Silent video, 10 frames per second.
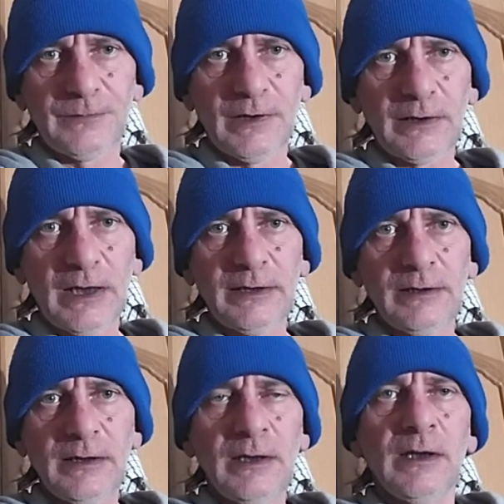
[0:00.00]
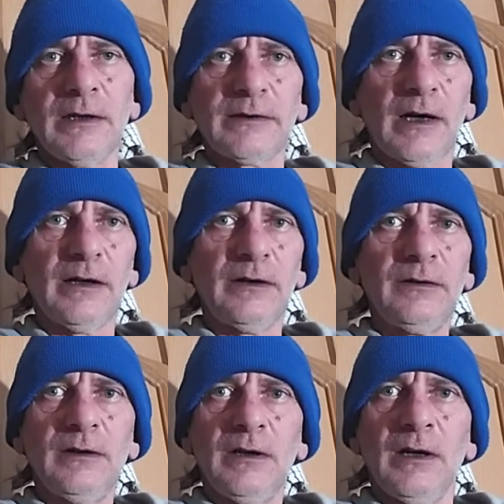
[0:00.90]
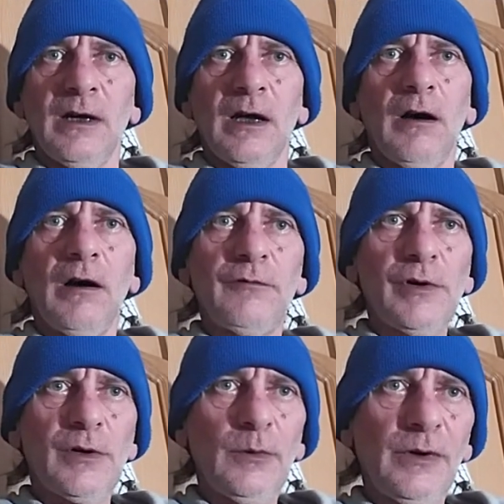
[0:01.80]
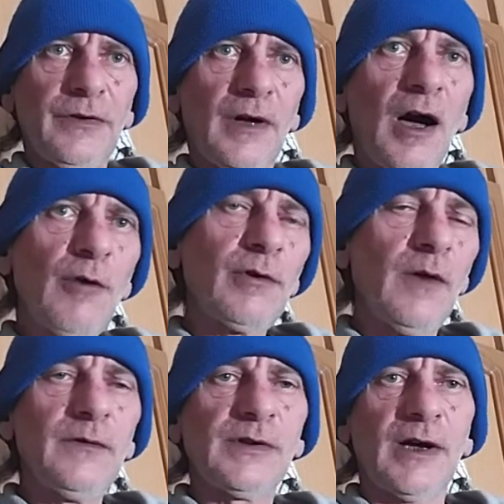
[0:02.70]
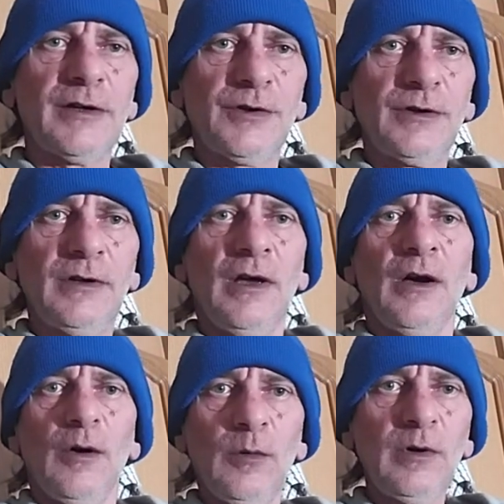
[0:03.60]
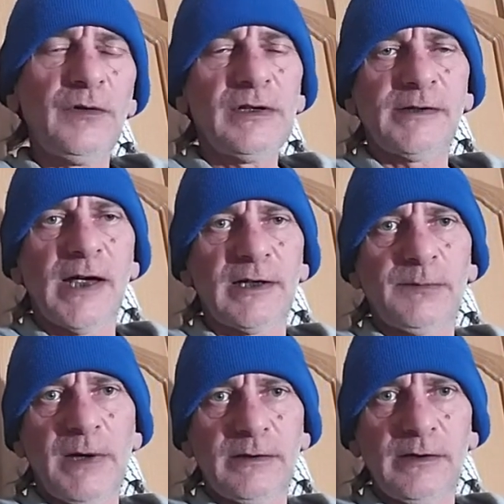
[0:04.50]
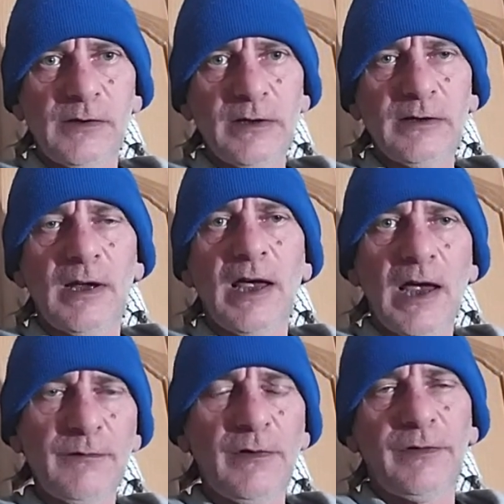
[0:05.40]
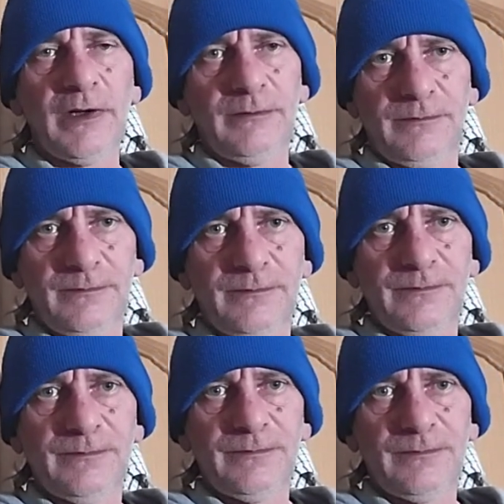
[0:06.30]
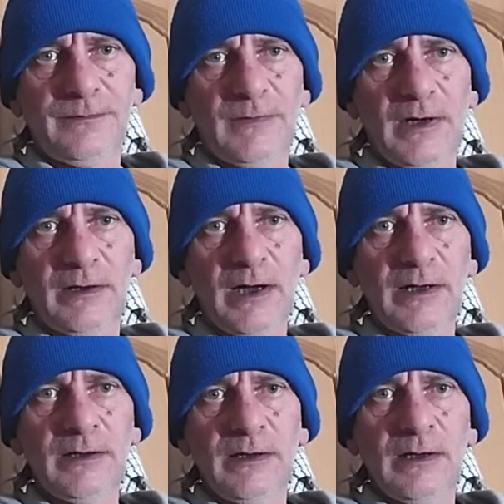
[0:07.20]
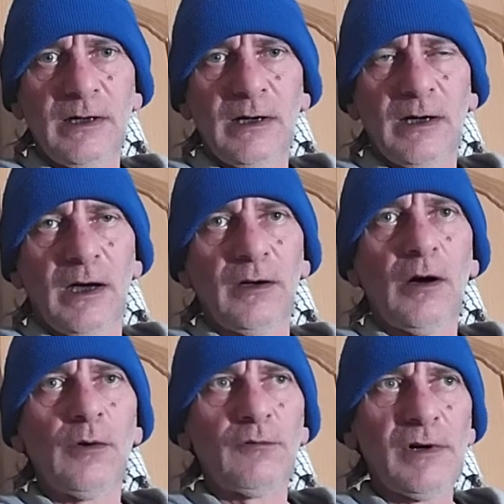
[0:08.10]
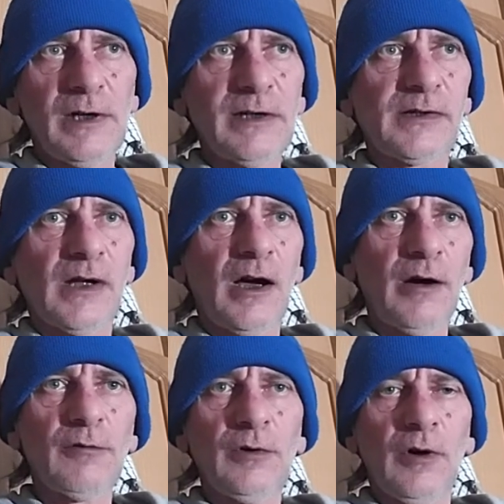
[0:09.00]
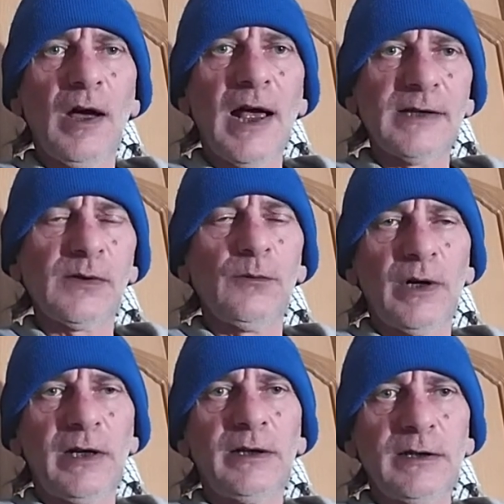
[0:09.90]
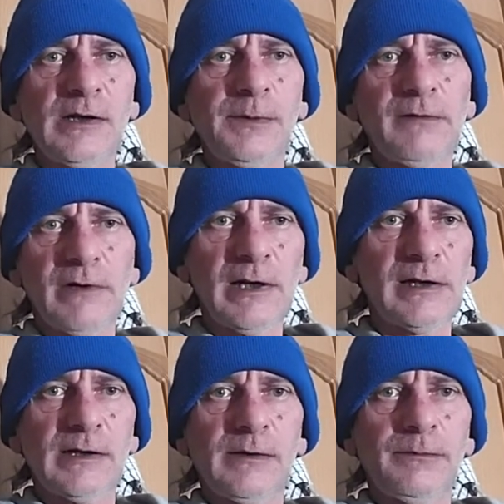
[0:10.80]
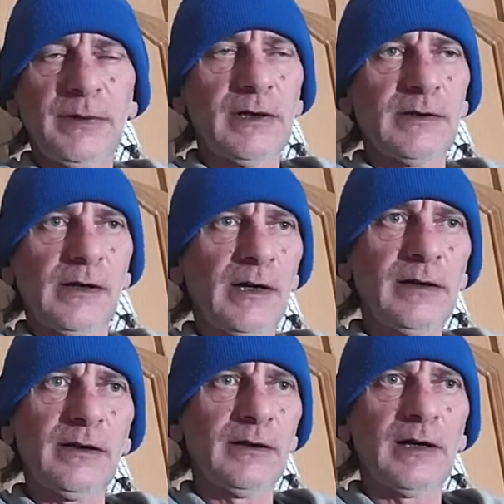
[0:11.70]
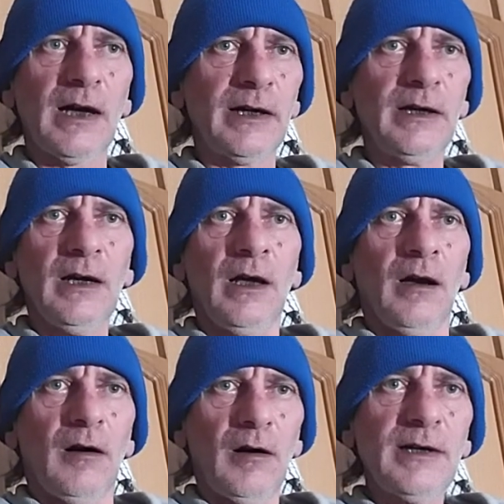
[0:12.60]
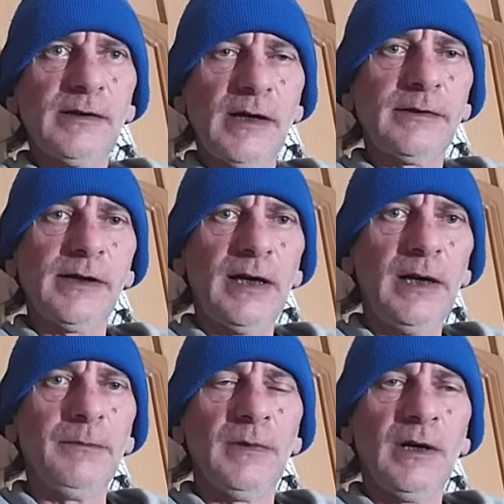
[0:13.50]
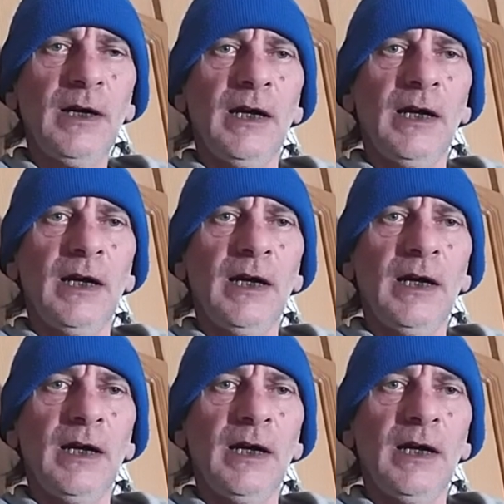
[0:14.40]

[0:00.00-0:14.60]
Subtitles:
Okay, so I've recorded the whole conversation, all of his text messages, everything. Okay? And I'll release the whole lot as and when it needs to be released. Because at the end of the day, I said to him,